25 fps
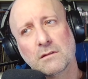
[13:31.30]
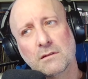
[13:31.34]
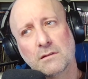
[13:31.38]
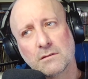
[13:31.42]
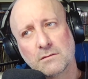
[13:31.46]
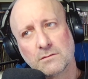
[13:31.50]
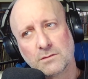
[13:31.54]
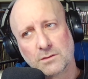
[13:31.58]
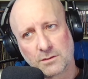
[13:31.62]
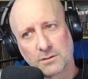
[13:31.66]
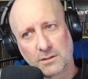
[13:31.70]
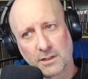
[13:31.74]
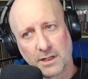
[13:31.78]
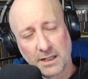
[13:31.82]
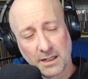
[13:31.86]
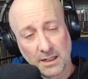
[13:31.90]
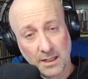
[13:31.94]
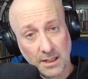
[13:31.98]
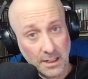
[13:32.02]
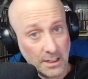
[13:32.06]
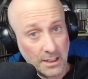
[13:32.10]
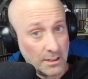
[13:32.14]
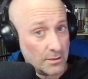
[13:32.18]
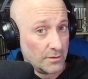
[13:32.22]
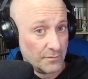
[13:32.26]
Try and
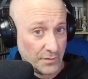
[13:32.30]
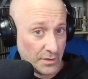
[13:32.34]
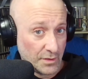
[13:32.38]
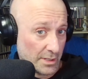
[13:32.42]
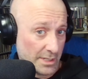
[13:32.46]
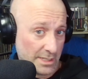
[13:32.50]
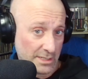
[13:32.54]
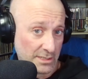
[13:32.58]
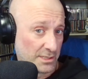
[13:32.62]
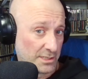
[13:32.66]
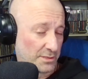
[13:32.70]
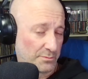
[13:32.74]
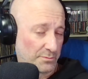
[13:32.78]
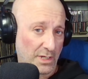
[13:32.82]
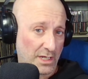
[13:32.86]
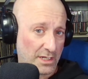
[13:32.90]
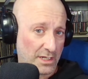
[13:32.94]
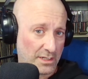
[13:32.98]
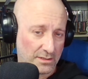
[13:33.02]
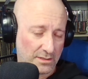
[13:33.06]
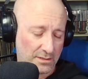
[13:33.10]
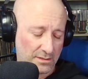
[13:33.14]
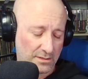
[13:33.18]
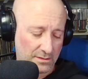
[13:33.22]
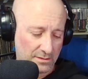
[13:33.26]
get out of your
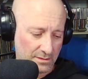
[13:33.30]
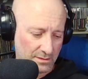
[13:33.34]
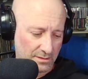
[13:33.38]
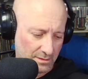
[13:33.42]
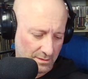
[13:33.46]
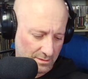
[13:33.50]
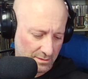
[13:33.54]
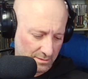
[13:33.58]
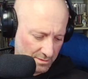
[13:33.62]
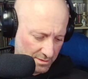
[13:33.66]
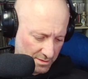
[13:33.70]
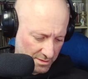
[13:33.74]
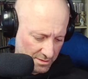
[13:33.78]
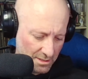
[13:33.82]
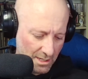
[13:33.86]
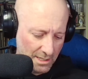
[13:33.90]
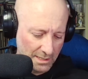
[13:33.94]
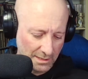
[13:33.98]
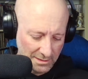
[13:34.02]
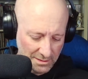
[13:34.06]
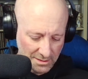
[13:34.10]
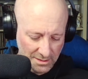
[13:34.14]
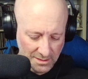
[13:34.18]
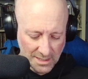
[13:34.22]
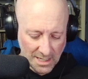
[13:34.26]
headspace and
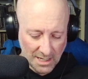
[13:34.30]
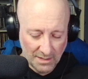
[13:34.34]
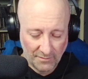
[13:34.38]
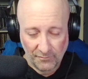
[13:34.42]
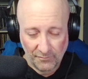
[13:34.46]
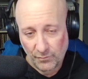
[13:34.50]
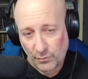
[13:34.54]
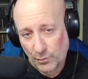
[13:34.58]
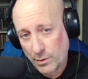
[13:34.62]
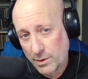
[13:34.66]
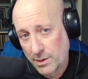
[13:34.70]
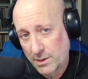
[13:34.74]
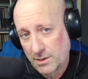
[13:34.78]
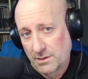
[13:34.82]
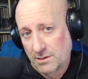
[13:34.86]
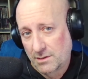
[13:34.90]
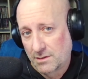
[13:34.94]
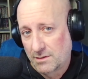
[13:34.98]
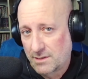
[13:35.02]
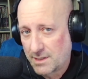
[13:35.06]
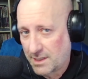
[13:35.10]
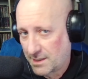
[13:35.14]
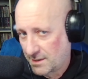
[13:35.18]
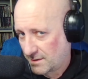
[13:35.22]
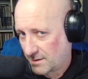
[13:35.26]
silence that voice,
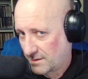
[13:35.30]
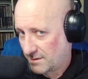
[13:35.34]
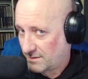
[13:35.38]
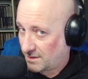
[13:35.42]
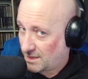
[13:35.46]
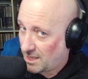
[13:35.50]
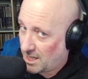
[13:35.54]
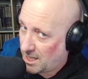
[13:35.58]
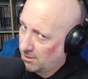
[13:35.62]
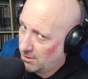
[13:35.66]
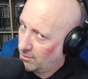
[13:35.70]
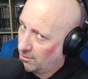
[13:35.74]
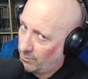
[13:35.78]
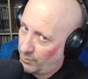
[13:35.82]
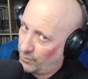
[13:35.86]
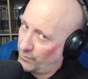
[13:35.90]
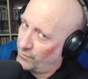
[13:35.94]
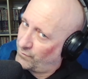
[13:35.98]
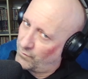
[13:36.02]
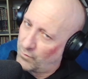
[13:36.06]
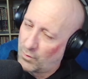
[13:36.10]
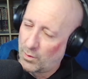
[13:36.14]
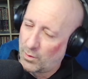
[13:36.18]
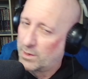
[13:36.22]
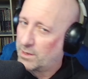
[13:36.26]
that terrible
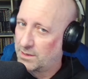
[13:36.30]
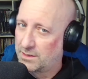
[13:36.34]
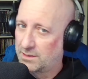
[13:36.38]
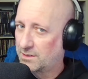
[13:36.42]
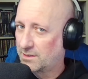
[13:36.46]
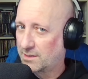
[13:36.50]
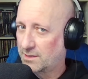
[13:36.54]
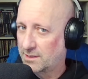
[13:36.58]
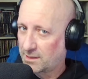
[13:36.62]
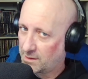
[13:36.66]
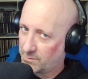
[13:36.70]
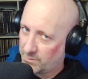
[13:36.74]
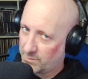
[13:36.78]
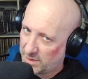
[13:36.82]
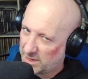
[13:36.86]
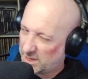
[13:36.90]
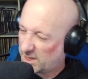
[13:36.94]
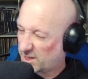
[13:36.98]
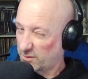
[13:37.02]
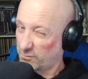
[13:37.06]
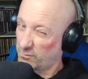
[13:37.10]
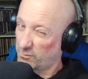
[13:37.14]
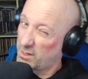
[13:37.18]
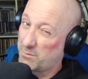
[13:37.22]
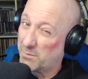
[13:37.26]
voice that can be
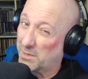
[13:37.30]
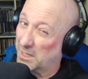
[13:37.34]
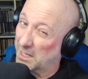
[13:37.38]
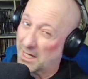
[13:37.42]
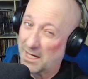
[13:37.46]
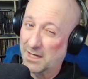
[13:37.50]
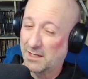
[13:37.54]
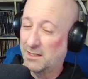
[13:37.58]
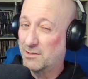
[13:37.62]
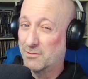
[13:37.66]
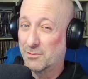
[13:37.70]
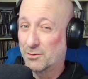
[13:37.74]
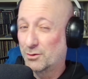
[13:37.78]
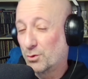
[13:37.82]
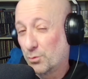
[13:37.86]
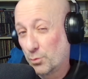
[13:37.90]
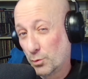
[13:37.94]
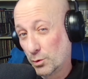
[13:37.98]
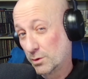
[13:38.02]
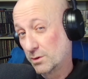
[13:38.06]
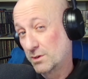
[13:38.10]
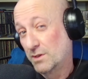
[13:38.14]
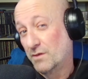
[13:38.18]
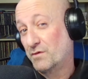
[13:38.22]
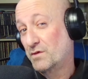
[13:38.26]
screaming at you at the
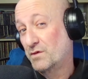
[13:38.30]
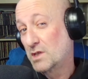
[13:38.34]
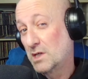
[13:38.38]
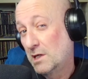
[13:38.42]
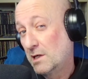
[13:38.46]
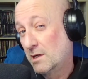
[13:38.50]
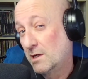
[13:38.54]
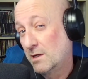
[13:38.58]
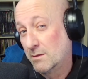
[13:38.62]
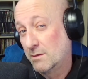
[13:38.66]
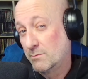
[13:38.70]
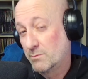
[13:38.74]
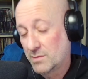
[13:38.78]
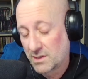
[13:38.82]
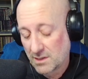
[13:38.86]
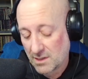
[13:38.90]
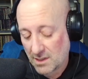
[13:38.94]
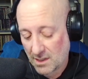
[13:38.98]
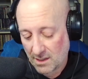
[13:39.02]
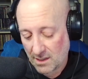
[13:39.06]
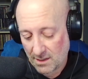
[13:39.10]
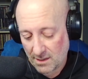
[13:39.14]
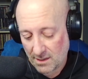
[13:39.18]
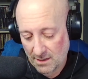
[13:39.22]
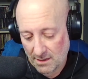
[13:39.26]
worst of times.
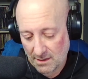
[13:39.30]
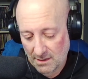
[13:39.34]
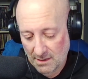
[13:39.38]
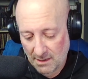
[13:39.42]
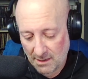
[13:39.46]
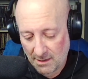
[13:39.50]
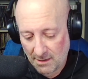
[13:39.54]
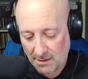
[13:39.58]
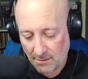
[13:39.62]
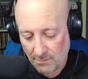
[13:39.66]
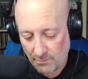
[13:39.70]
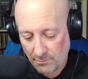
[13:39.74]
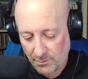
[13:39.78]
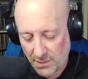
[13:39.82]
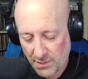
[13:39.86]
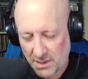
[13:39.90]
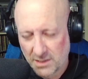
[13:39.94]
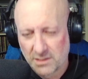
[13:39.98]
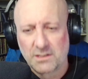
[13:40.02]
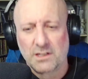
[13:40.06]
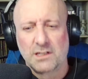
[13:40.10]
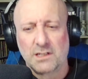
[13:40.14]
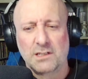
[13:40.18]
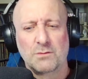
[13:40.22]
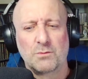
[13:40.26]

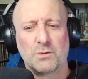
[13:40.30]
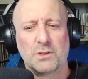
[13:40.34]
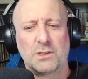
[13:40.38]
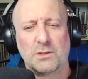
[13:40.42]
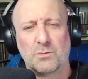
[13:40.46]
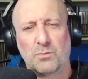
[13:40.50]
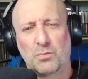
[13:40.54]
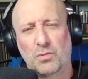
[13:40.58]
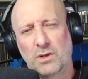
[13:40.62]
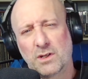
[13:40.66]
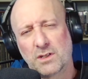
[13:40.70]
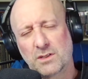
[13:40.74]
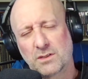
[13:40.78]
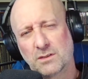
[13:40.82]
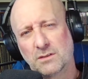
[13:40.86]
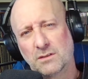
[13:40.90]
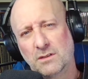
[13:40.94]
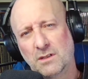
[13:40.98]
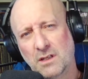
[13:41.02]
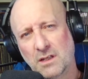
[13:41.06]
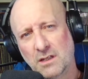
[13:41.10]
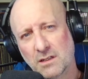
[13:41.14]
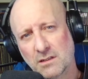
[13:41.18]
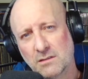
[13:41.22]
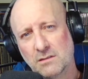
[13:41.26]
Because that's what depression
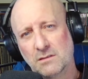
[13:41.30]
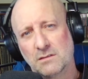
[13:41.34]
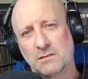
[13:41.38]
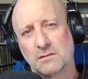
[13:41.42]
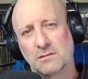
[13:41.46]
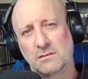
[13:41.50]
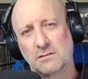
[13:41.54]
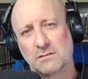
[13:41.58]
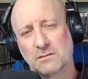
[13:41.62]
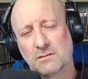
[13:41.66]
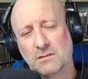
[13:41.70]
is.